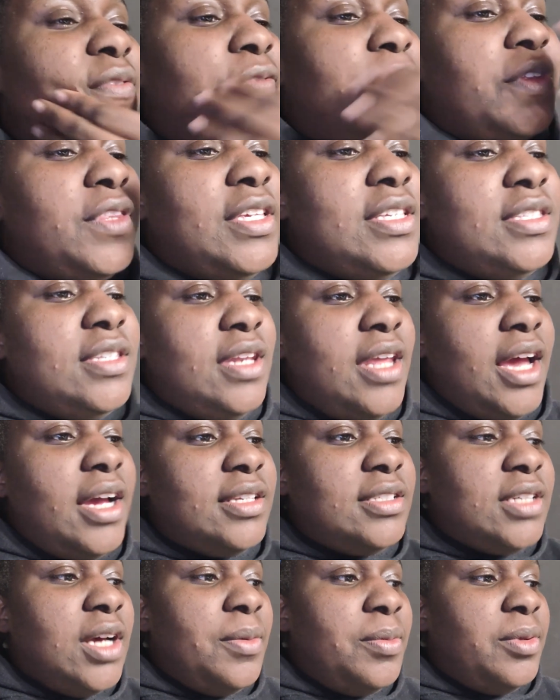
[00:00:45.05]
for these
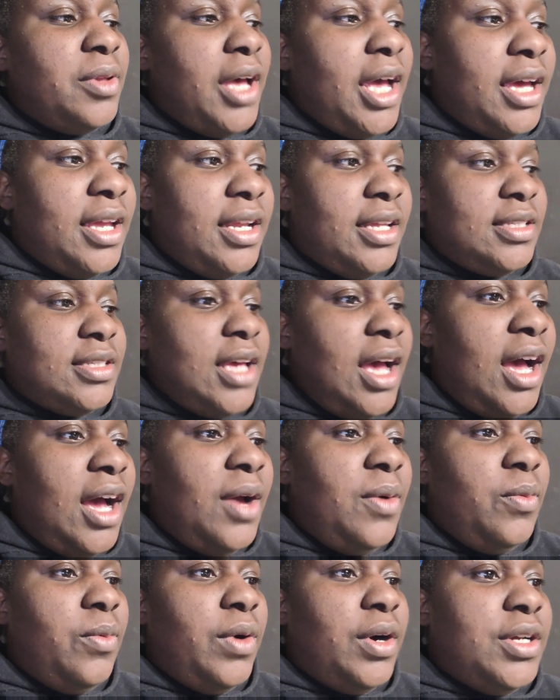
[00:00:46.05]
next couple of edits,
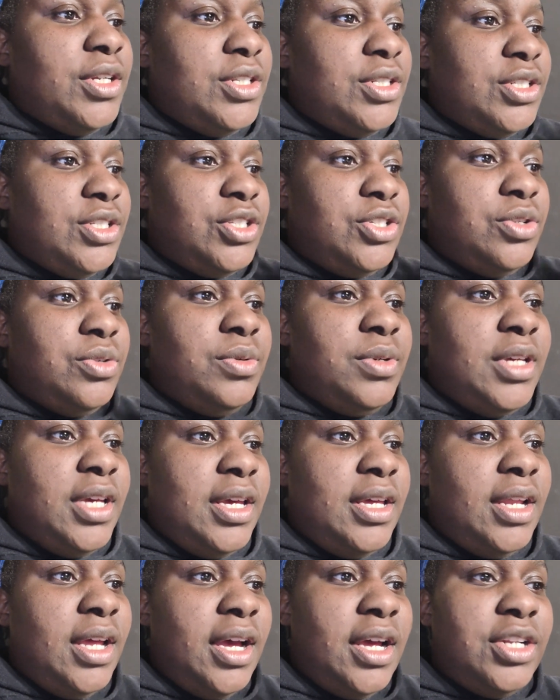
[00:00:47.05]
I want to
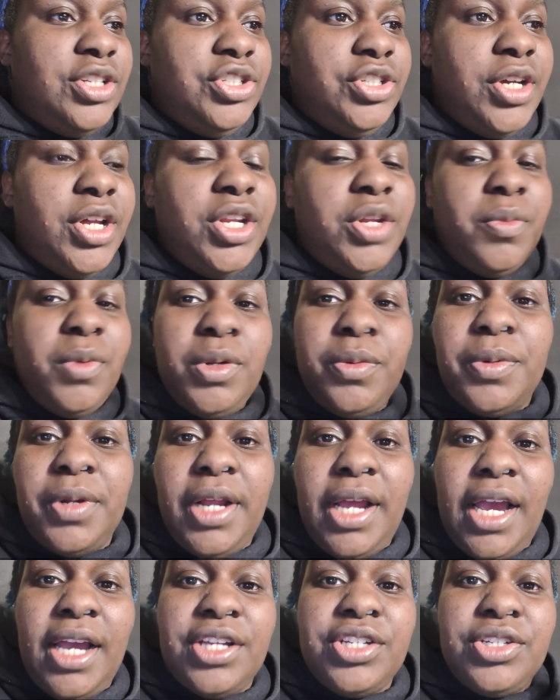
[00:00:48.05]
get a
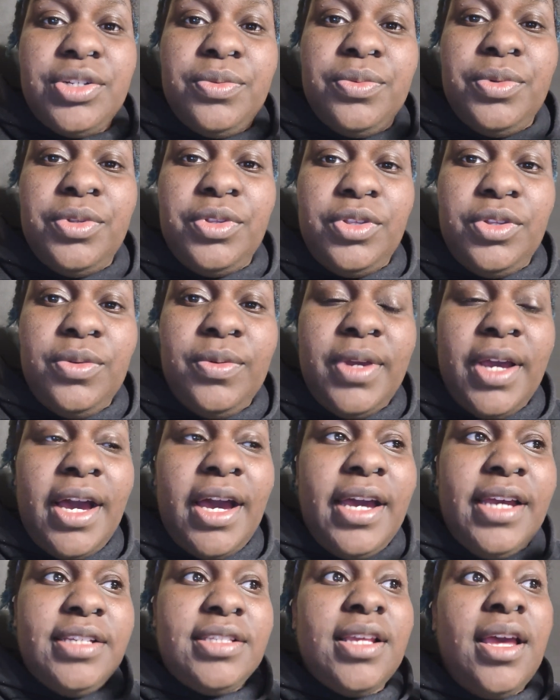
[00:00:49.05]
genuine reaction with you
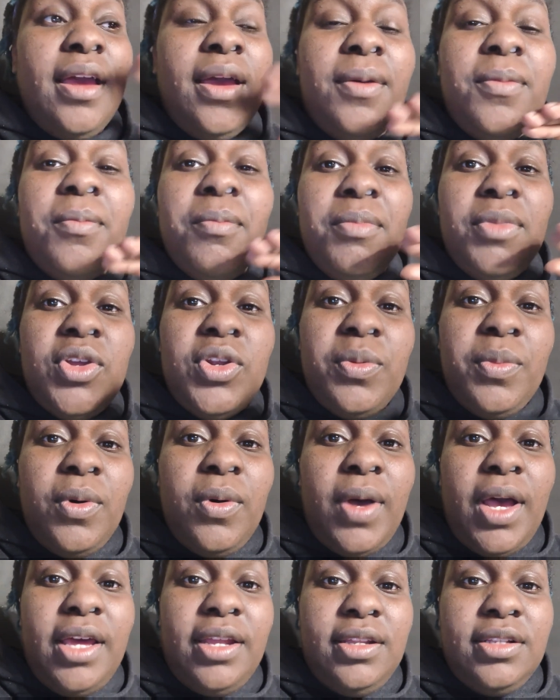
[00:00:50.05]
guys,
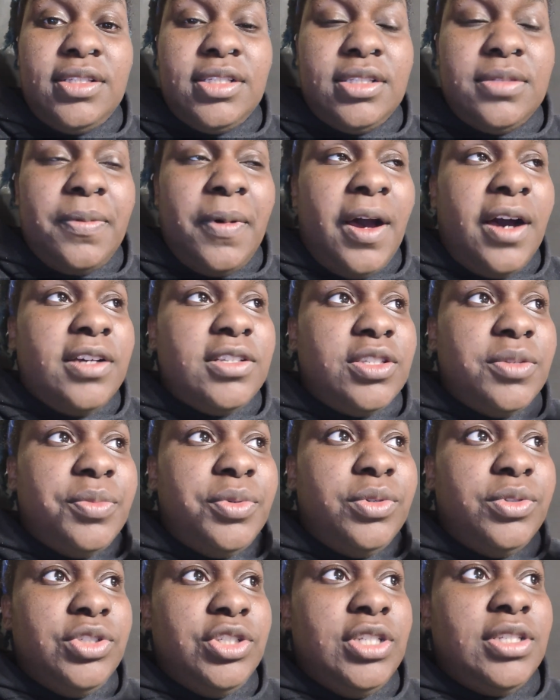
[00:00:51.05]
minimal edits as
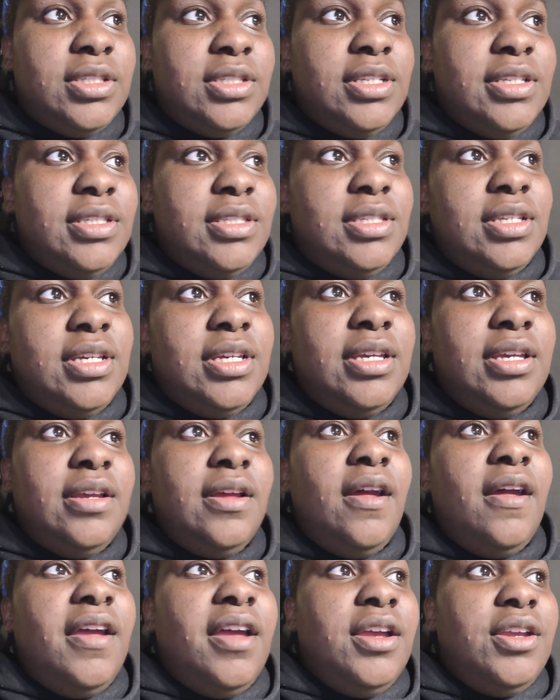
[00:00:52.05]
possible, just to
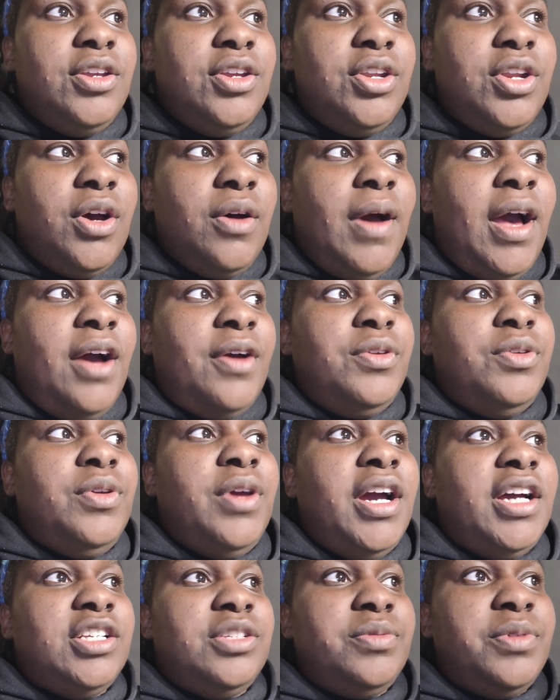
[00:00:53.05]
see, you know, how
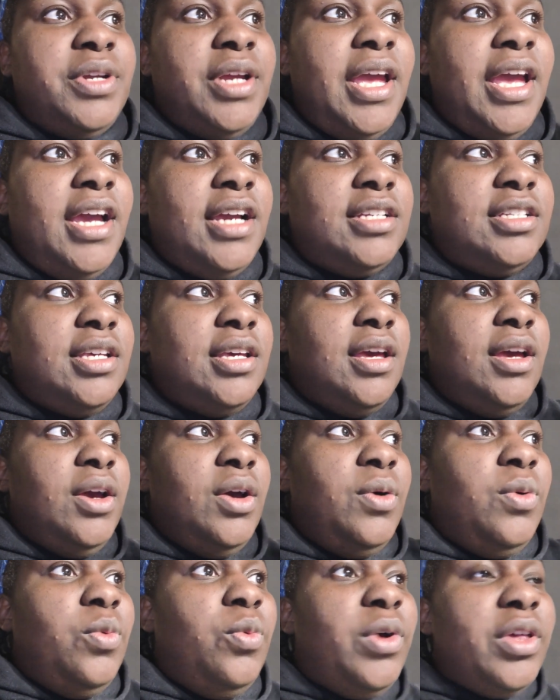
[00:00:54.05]
you guys react
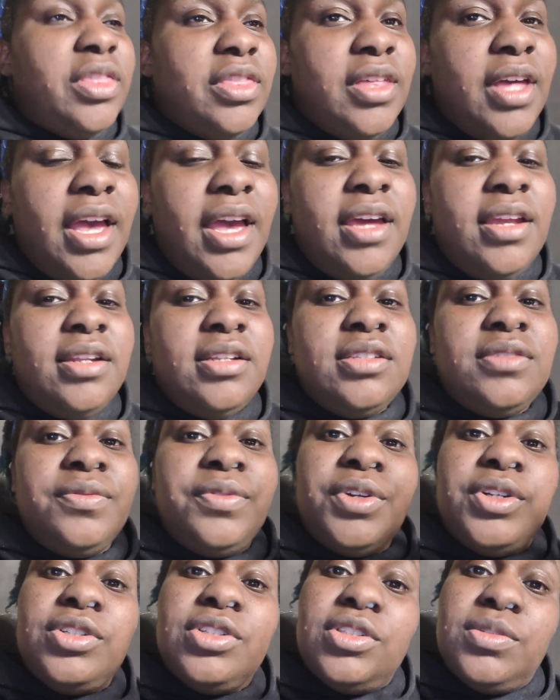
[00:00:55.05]
with the
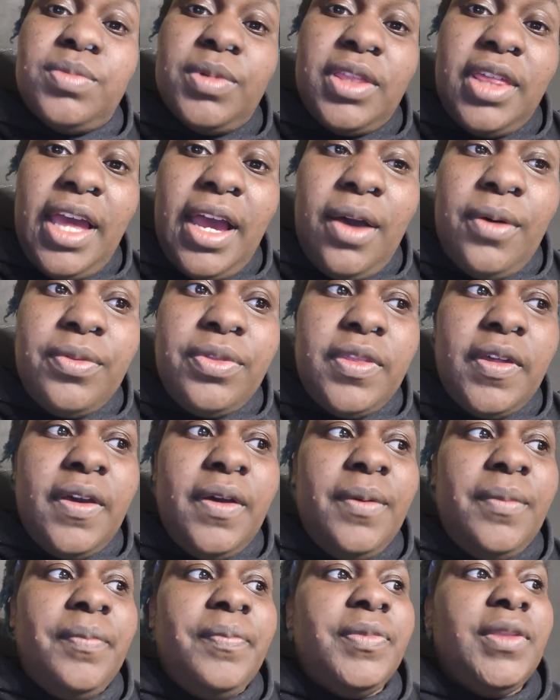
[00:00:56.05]
edits versus
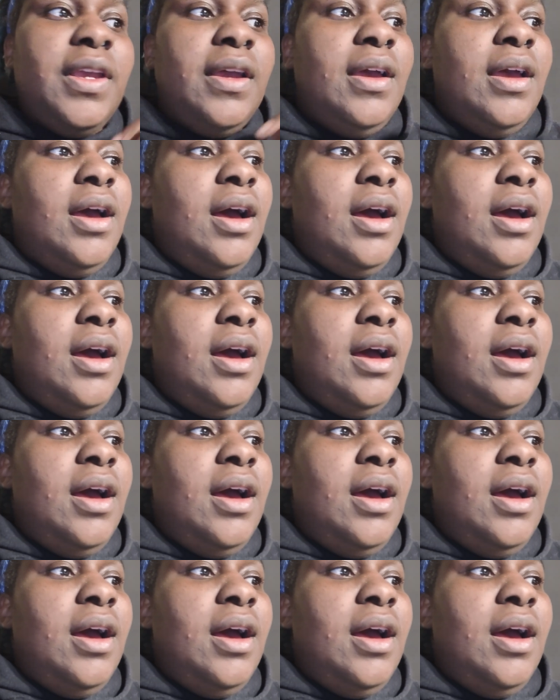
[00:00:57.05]
without them.